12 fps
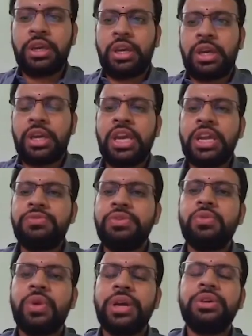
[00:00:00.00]
Again, if
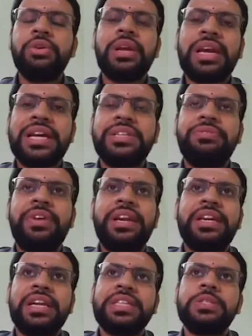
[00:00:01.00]
you want to classify
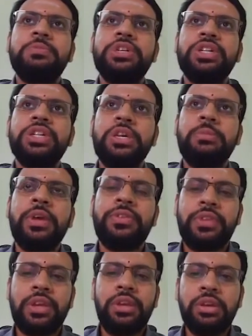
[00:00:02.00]
transmission
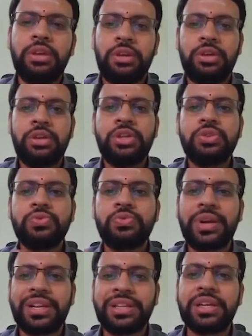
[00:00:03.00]
imaging into
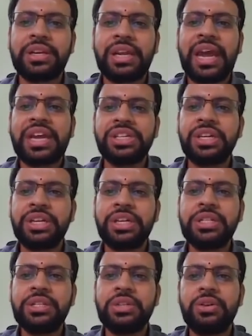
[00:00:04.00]
further
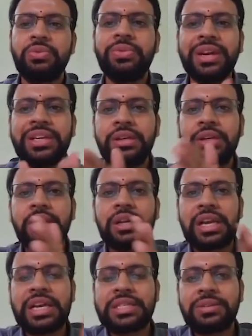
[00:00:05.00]
categories, one
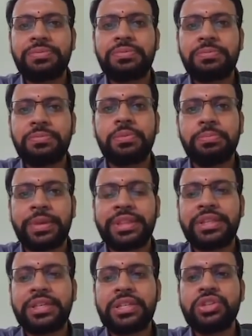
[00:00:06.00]
class of
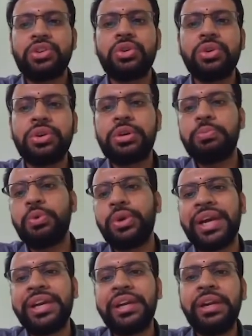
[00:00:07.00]
methods you could put
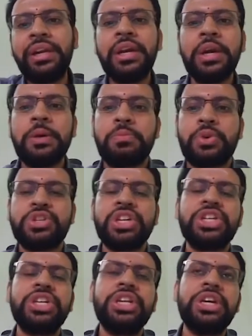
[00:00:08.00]
under
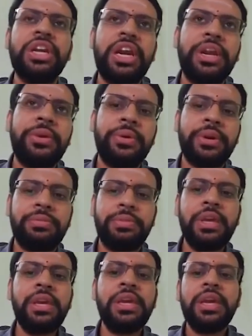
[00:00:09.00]
projection
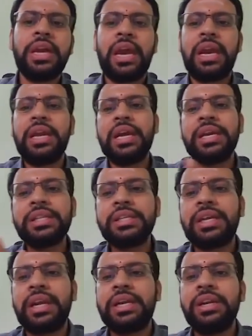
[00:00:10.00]
radiography and
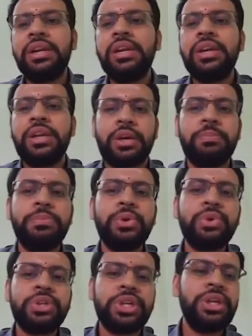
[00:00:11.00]
another under
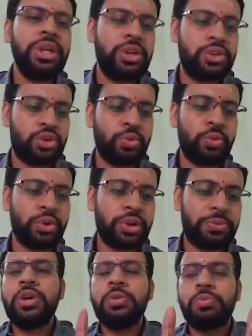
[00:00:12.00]
computed
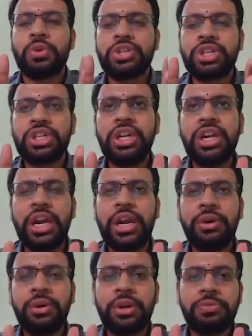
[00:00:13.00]
tomography. Projection
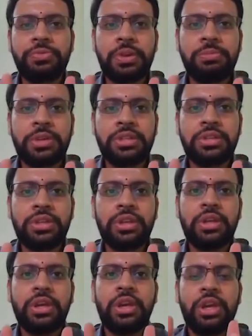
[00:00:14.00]
radiography means
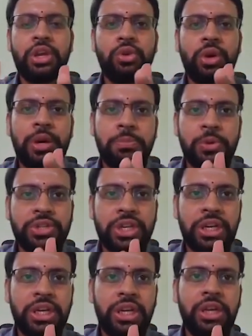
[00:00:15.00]
you are
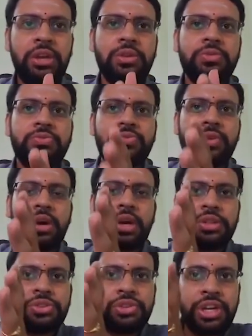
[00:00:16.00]
projecting
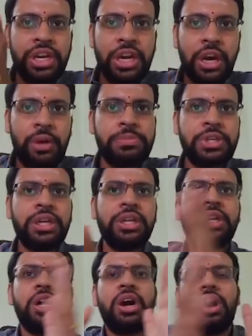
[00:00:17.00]
a 3D object
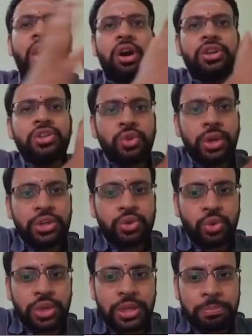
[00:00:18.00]
onto a
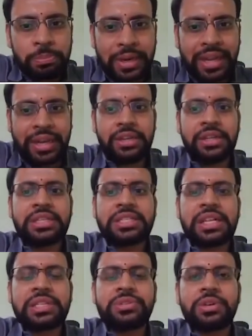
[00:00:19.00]
2D plane. It's
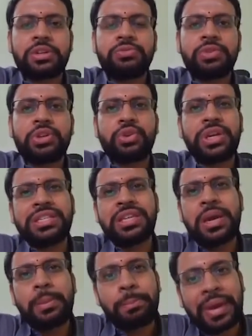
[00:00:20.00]
also referred to as
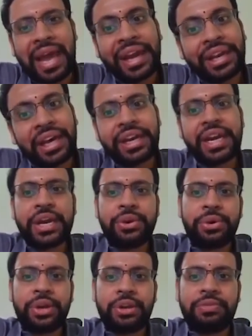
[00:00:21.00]
planar
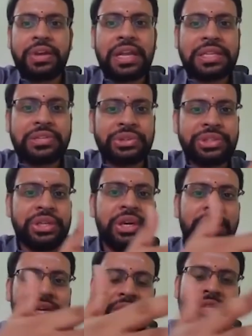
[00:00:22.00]
radiography also
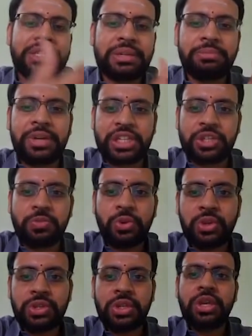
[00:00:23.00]
in some
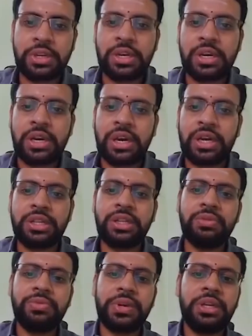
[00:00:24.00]
textbooks.
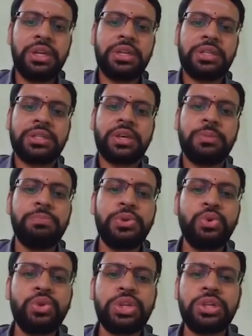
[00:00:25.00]
Another one is
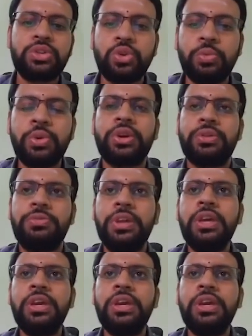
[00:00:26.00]
computed tomography.